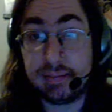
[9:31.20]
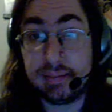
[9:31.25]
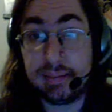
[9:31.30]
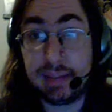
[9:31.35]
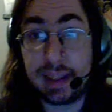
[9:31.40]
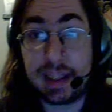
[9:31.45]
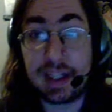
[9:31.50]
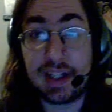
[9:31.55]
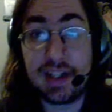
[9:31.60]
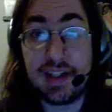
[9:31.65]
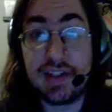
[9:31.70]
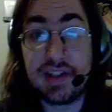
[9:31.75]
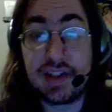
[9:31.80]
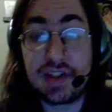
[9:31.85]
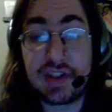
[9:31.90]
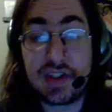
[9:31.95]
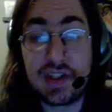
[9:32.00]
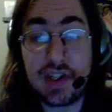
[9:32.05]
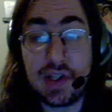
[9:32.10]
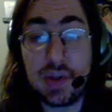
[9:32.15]

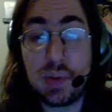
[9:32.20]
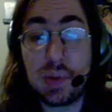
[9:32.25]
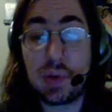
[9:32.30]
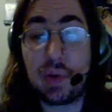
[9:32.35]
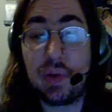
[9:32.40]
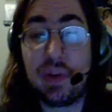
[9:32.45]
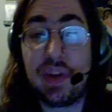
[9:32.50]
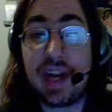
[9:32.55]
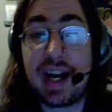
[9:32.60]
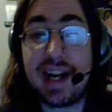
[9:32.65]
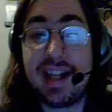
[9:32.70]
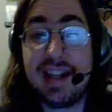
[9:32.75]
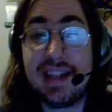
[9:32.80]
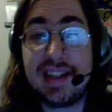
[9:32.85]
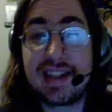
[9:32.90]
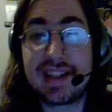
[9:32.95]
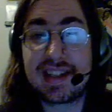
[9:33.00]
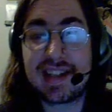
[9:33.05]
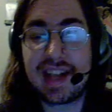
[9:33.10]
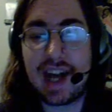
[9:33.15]
because you will not
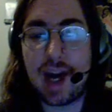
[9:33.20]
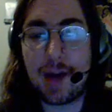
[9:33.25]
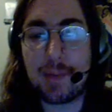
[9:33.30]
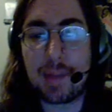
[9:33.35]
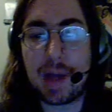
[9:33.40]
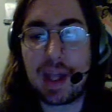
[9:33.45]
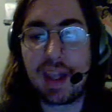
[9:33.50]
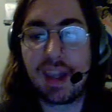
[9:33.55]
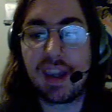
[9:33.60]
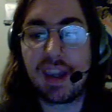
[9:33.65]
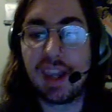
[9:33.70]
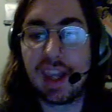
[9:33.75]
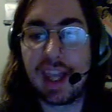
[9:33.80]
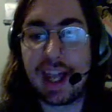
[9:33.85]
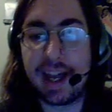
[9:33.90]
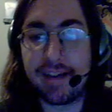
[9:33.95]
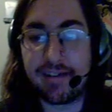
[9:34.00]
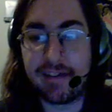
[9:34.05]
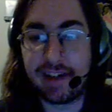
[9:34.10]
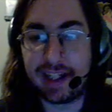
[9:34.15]
stop
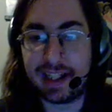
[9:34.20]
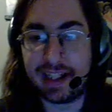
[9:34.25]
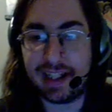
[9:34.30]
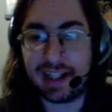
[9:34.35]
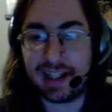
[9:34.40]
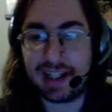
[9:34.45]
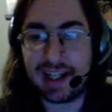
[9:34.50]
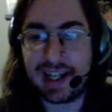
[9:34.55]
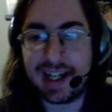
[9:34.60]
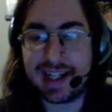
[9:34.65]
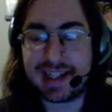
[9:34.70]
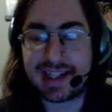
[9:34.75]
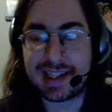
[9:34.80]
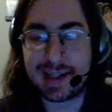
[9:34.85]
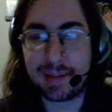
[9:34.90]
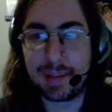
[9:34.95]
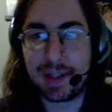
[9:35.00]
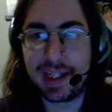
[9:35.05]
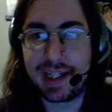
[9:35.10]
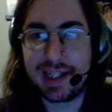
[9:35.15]
laughing at
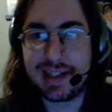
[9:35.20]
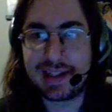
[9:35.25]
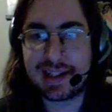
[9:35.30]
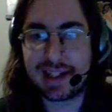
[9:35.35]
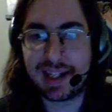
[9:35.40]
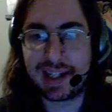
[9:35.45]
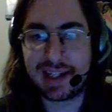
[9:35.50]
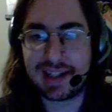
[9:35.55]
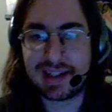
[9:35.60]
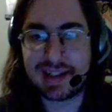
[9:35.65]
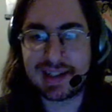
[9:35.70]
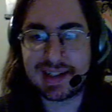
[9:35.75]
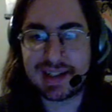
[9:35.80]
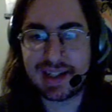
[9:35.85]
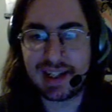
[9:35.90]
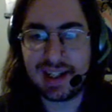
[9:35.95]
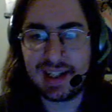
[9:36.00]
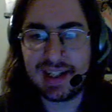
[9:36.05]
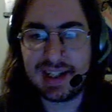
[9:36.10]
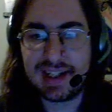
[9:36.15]
some of these things.
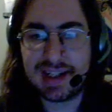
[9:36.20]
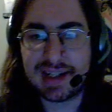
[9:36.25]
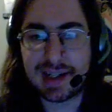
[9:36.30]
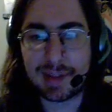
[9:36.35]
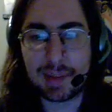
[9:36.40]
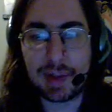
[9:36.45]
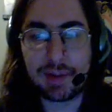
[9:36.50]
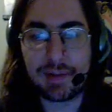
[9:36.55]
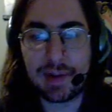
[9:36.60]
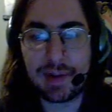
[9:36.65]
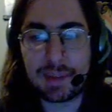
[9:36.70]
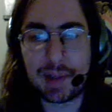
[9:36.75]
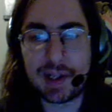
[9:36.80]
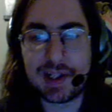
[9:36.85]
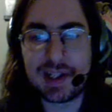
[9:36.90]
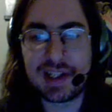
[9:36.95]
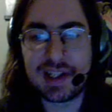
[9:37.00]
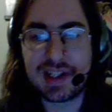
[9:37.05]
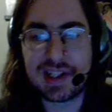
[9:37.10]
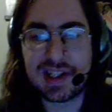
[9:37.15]
Some of them are
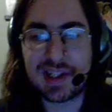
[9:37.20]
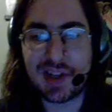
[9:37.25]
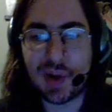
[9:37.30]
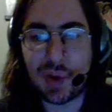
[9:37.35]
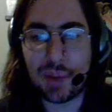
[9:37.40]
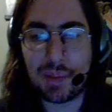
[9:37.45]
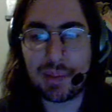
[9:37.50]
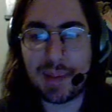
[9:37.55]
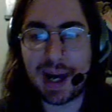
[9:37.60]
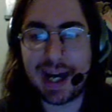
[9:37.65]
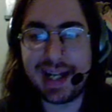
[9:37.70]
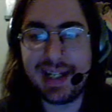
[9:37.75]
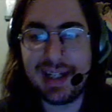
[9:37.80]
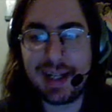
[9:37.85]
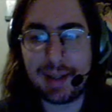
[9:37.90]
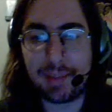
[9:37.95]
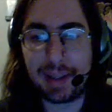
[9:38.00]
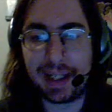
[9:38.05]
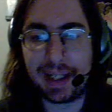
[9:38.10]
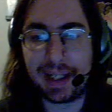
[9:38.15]
just so
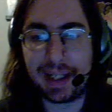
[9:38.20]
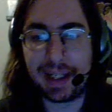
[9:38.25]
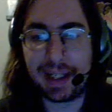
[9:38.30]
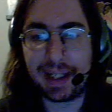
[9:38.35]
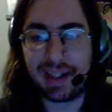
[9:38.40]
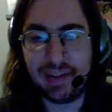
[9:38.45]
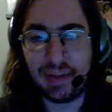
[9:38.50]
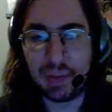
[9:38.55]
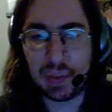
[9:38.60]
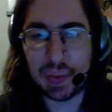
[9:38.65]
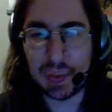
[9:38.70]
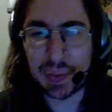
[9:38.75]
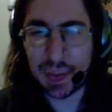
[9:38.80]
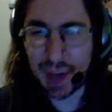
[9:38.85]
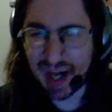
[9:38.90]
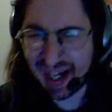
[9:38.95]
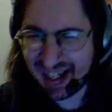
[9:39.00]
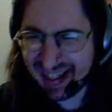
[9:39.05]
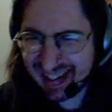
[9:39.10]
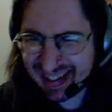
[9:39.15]
mind-numbingly
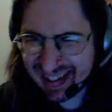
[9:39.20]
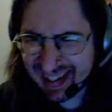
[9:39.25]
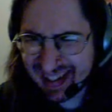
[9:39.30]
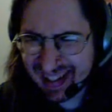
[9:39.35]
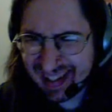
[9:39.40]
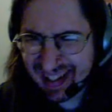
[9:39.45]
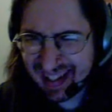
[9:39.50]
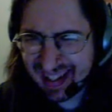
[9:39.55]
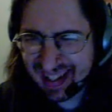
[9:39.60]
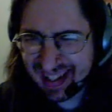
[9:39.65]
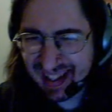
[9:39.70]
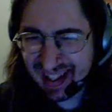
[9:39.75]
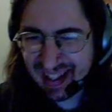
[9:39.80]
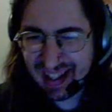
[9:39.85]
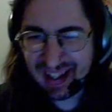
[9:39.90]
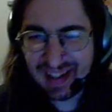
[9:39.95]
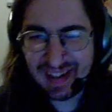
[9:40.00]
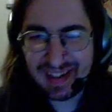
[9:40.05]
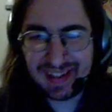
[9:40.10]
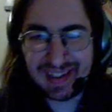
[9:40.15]
what
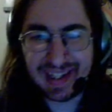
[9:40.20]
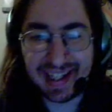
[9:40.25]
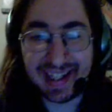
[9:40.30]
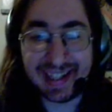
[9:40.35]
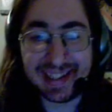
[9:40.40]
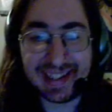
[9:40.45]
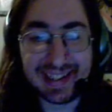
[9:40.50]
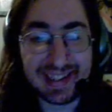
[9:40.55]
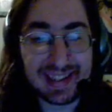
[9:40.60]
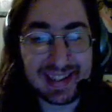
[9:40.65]
that